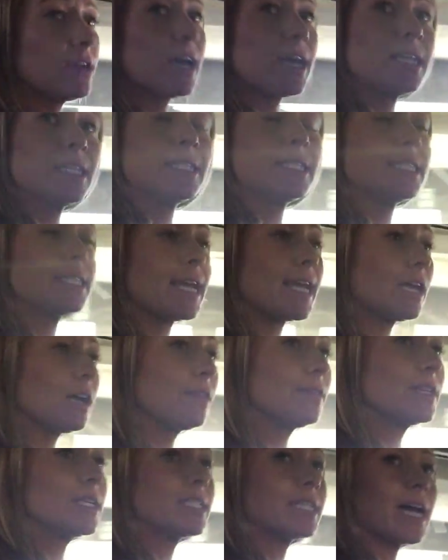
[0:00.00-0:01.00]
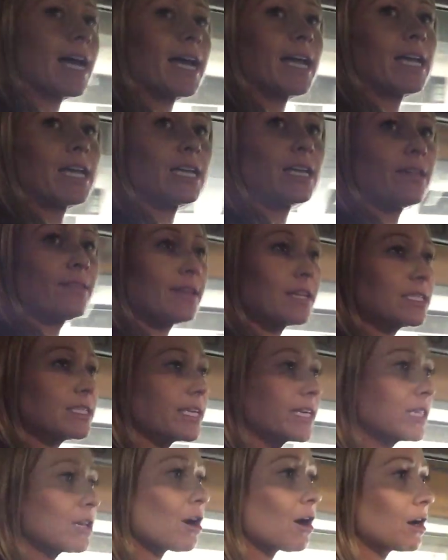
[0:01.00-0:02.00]
you got to stay on the diet, and that's
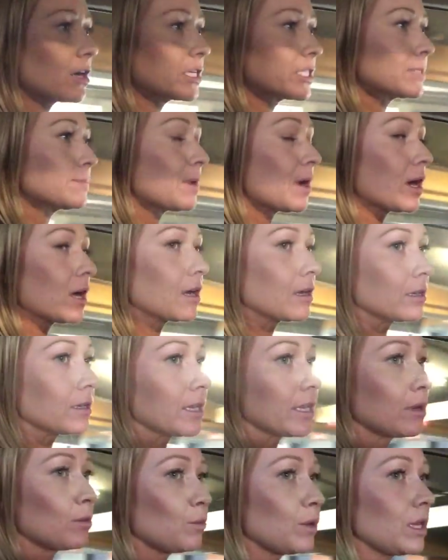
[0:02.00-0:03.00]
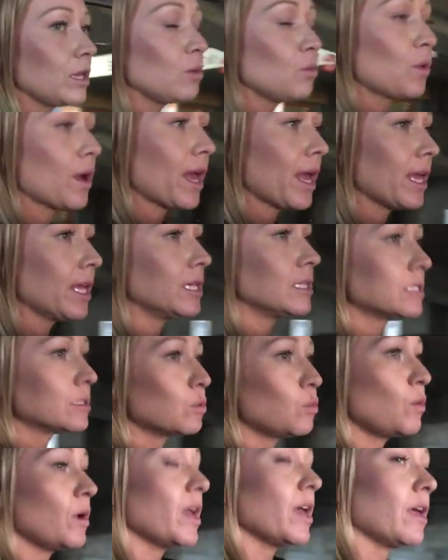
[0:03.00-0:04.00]
like the hardest part. And we went
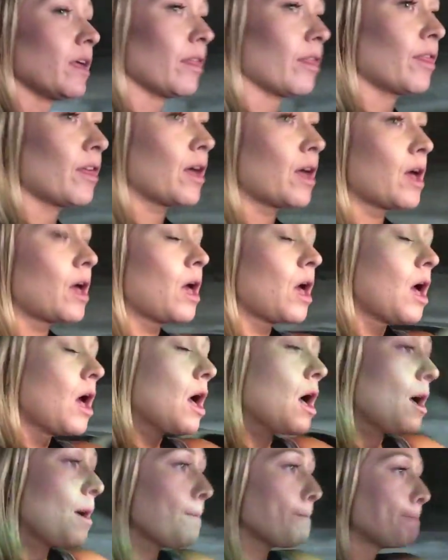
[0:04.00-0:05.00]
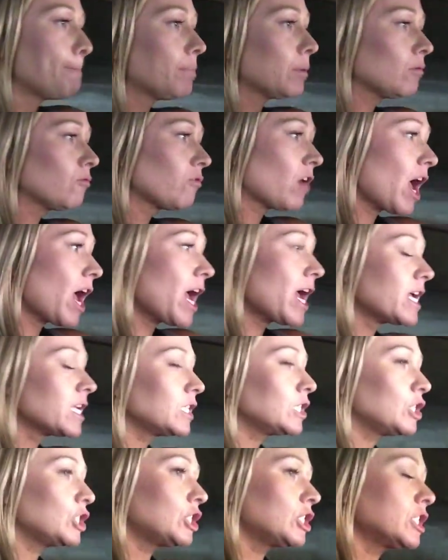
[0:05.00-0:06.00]
with
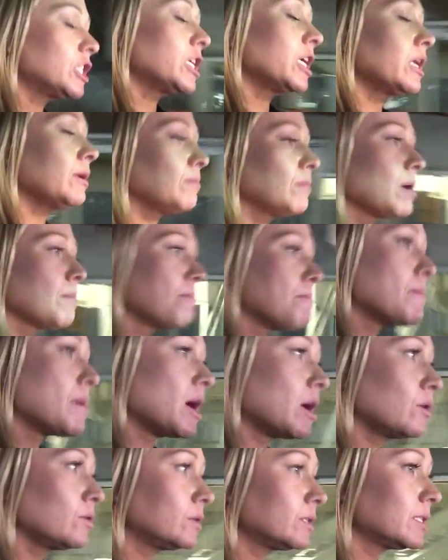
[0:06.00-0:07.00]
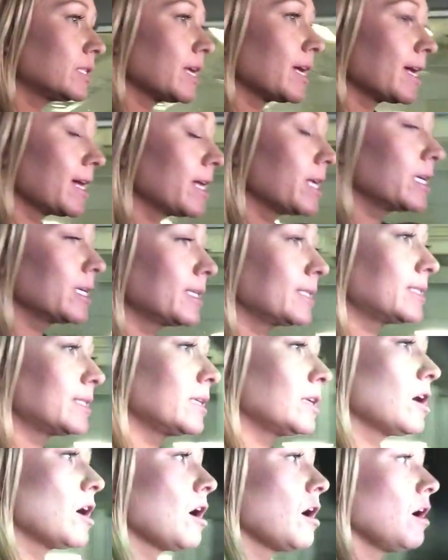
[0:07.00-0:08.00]
brunch and mimosas,
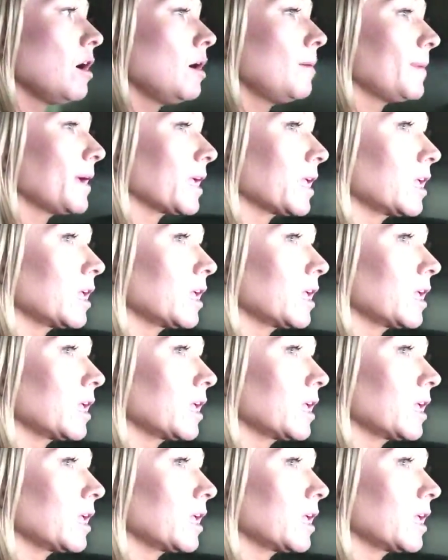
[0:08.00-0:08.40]
and oh my